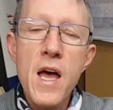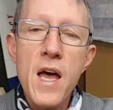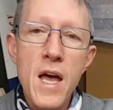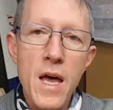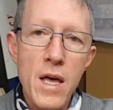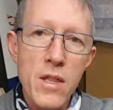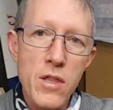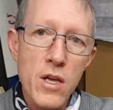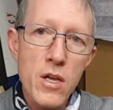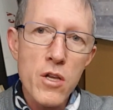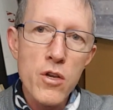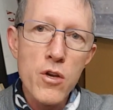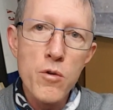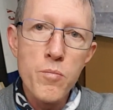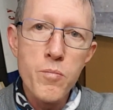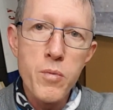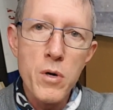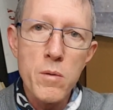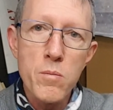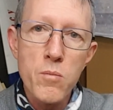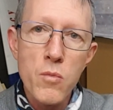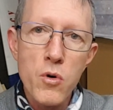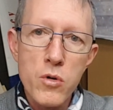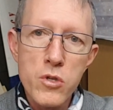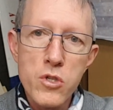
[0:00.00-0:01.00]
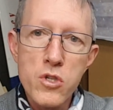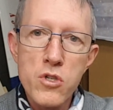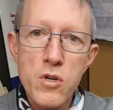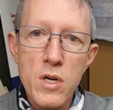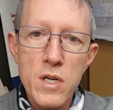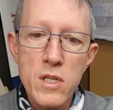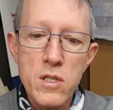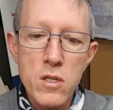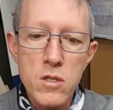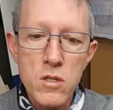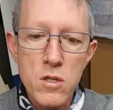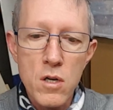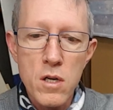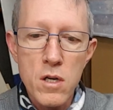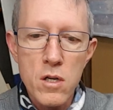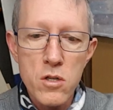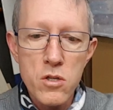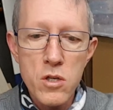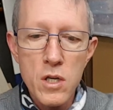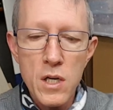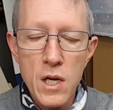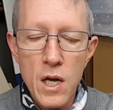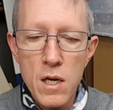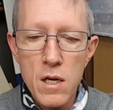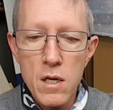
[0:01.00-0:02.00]
And then you put more stresses on it
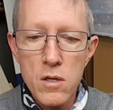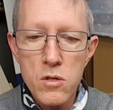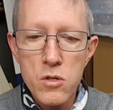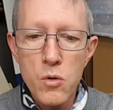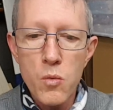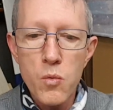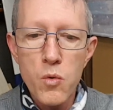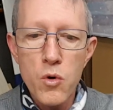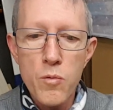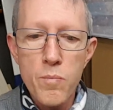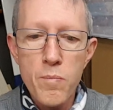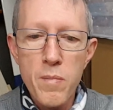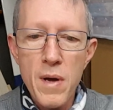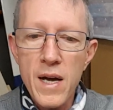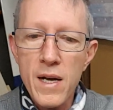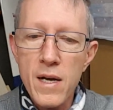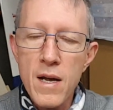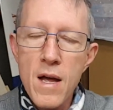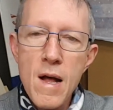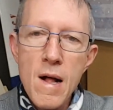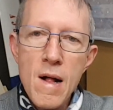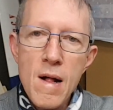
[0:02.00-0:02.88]
to get it to warp back.